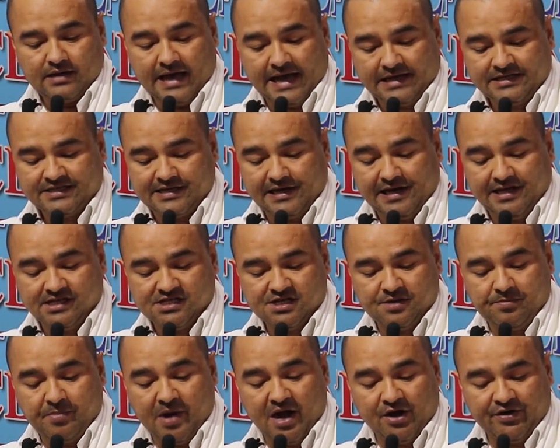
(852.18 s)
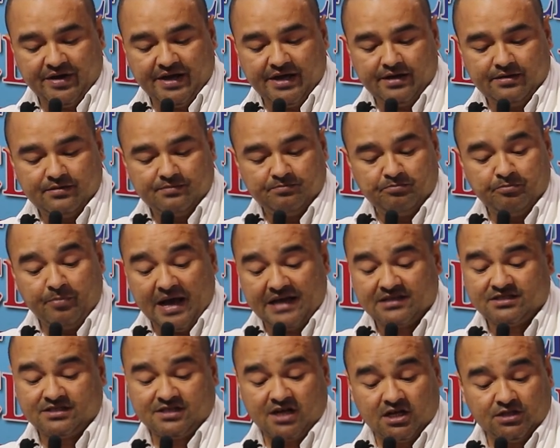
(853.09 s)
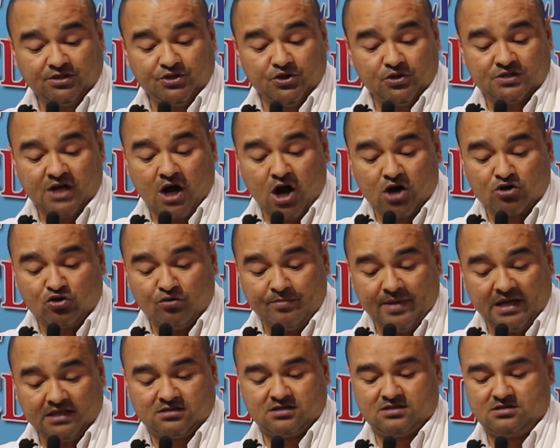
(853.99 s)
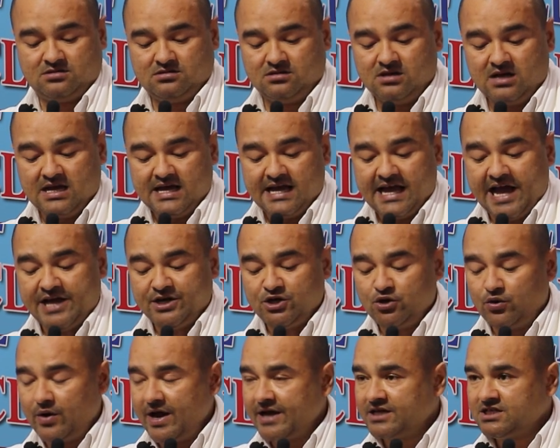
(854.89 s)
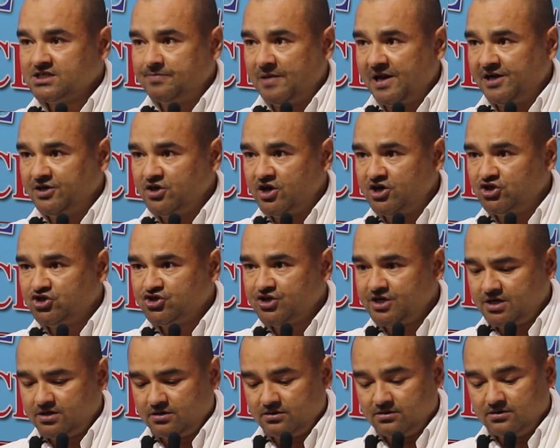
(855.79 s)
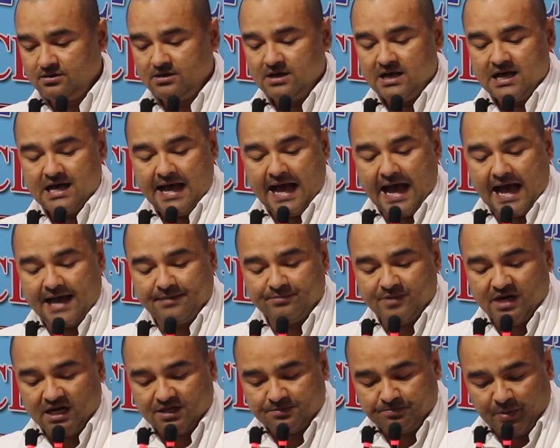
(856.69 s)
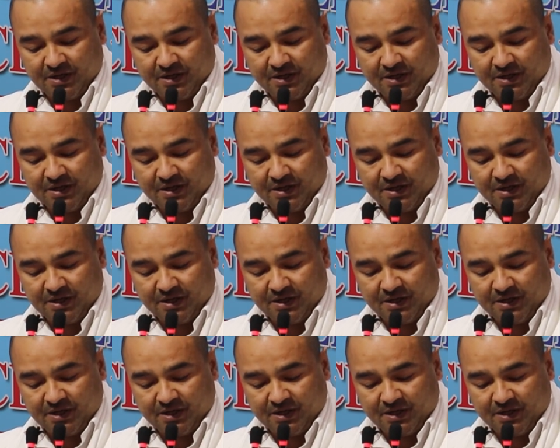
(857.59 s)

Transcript: Excellency Berry, based on your documents and your explanation, I'm